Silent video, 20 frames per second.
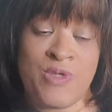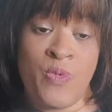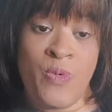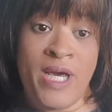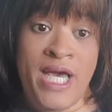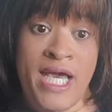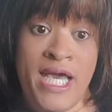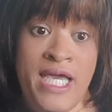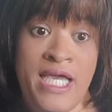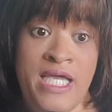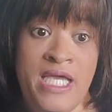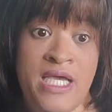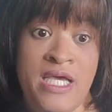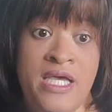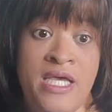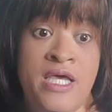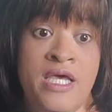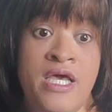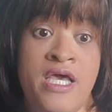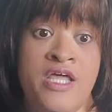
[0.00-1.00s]
away,
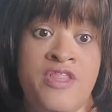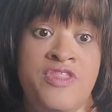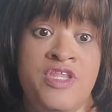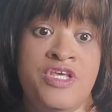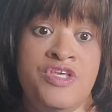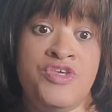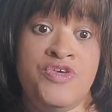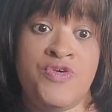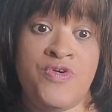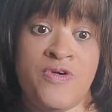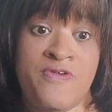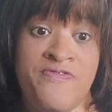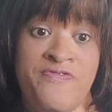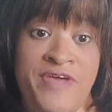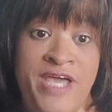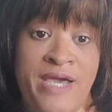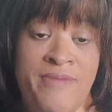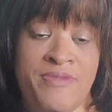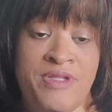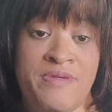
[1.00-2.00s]
then your
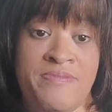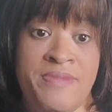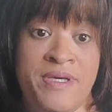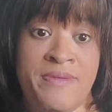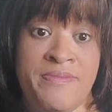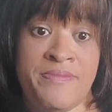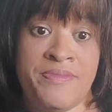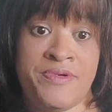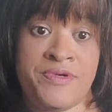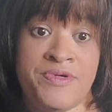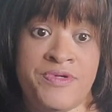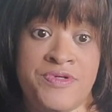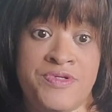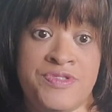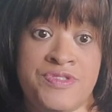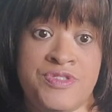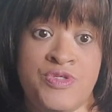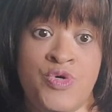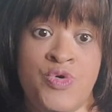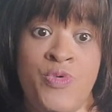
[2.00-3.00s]
family
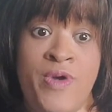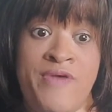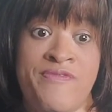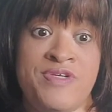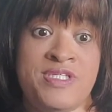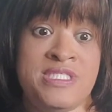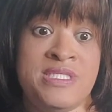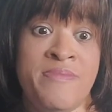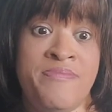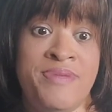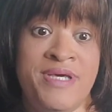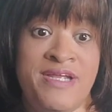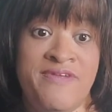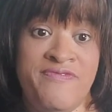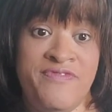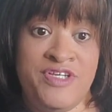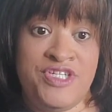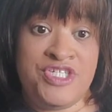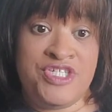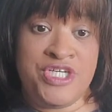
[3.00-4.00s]
members, whoever's the
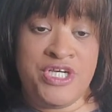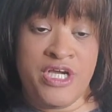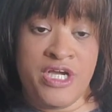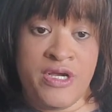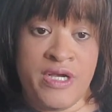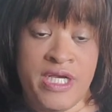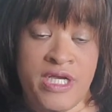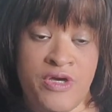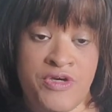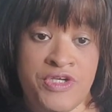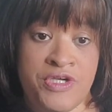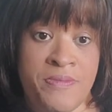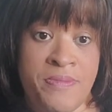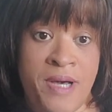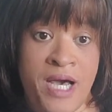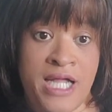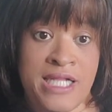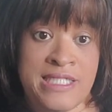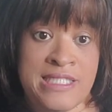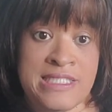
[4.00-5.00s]
beneficiary on your
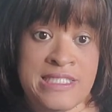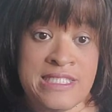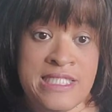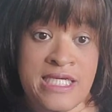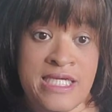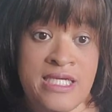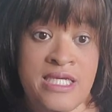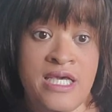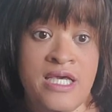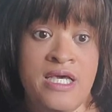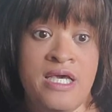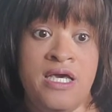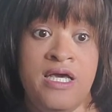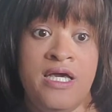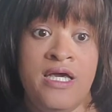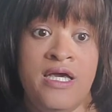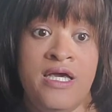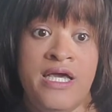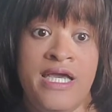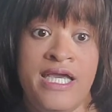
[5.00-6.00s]
policy,
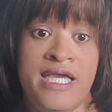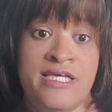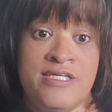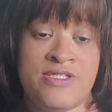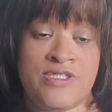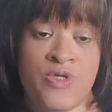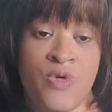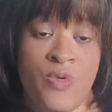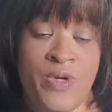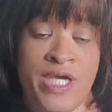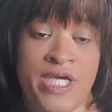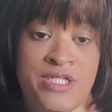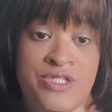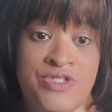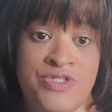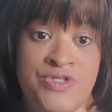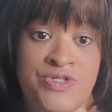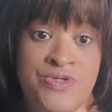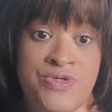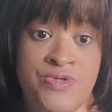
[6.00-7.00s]
is going
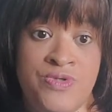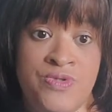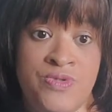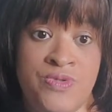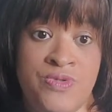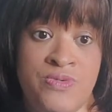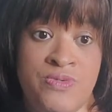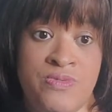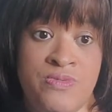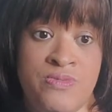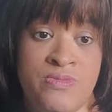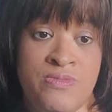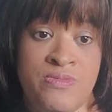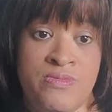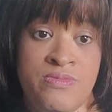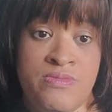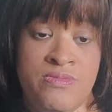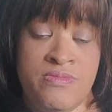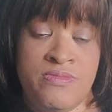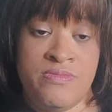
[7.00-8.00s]
to
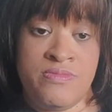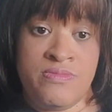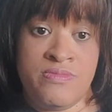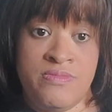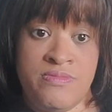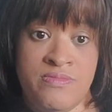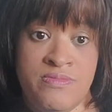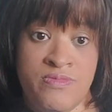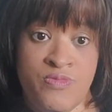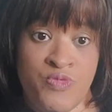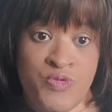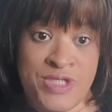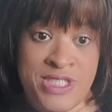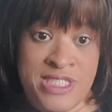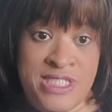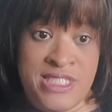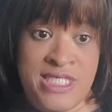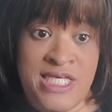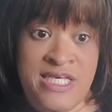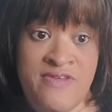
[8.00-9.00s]

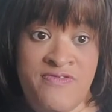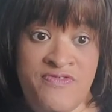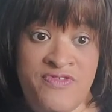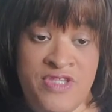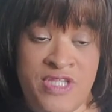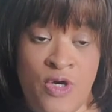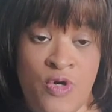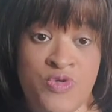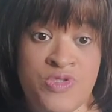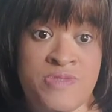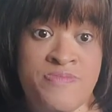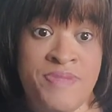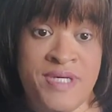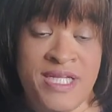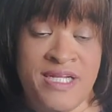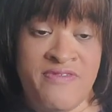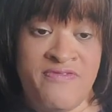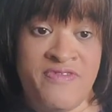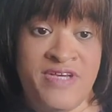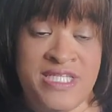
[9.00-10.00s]
receive those
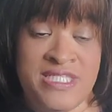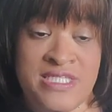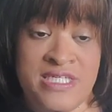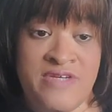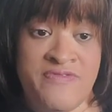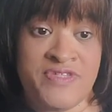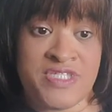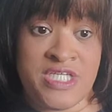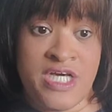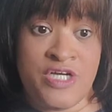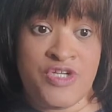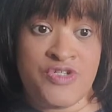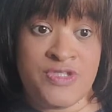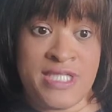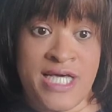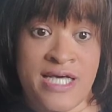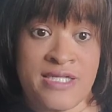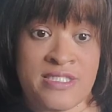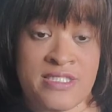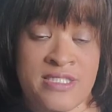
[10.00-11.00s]
benefits. And if it's
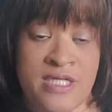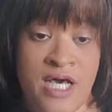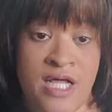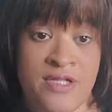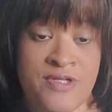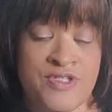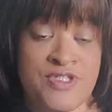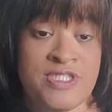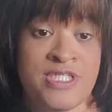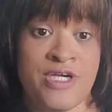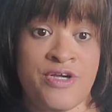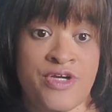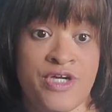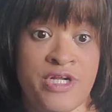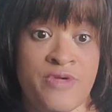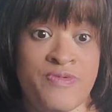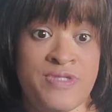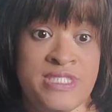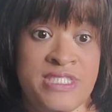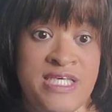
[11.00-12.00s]
$100,000, they're going
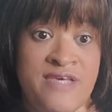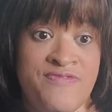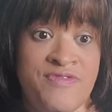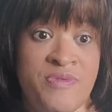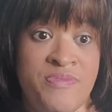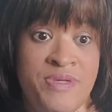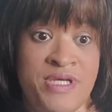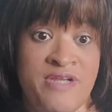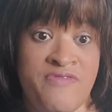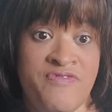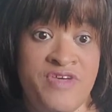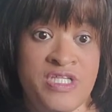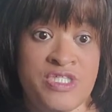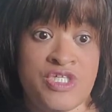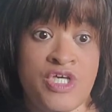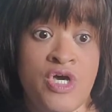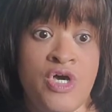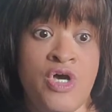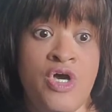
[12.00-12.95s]
to receive the benefits